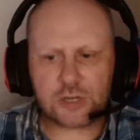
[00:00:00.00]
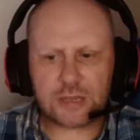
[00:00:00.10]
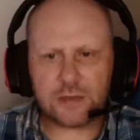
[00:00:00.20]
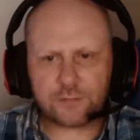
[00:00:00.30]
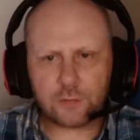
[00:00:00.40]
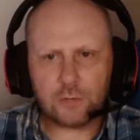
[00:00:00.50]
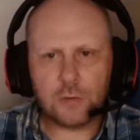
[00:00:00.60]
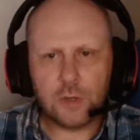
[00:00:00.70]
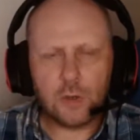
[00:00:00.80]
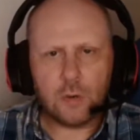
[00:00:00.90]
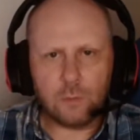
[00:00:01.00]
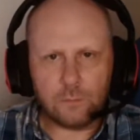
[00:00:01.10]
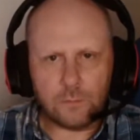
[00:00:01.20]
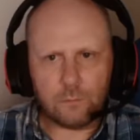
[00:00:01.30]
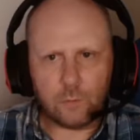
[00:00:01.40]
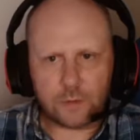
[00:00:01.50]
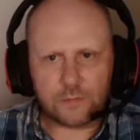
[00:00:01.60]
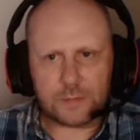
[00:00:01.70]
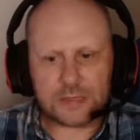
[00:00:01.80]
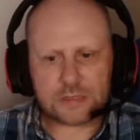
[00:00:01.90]
get through. One of
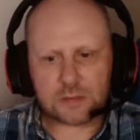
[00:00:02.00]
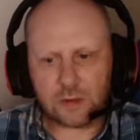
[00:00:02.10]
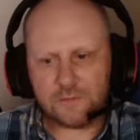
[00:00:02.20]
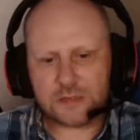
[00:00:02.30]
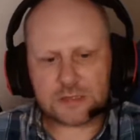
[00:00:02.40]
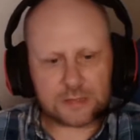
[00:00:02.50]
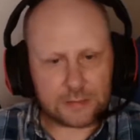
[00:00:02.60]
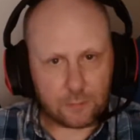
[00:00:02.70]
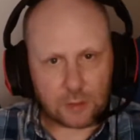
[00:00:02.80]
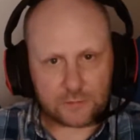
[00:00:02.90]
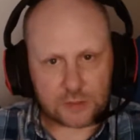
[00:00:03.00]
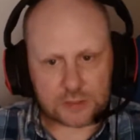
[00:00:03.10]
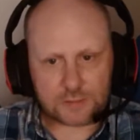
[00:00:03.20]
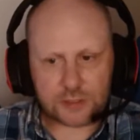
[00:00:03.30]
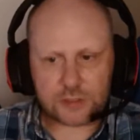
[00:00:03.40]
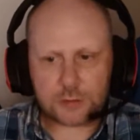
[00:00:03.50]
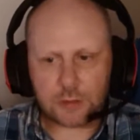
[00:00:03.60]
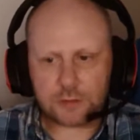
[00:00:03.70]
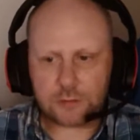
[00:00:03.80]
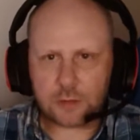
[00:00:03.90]
them is obviously what I've just mentioned,
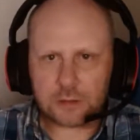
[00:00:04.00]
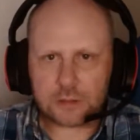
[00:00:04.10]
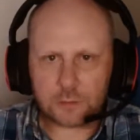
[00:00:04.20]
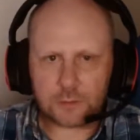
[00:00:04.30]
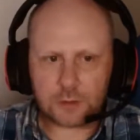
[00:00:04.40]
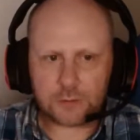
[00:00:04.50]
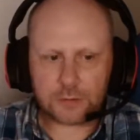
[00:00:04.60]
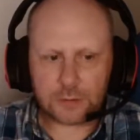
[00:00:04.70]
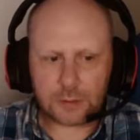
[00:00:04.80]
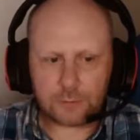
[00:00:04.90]
going to a pub and